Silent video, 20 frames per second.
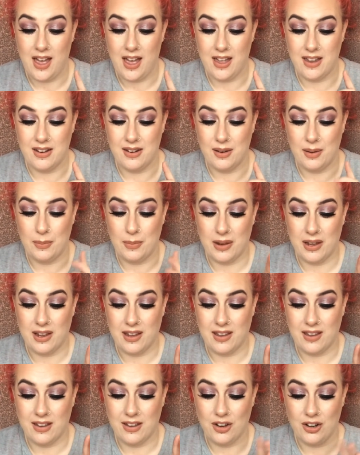And I'm
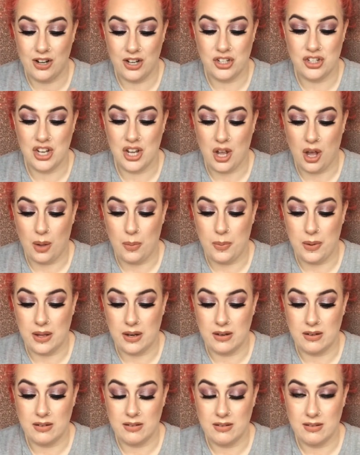like, you're literally
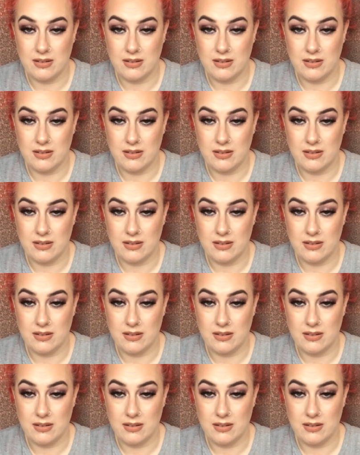copying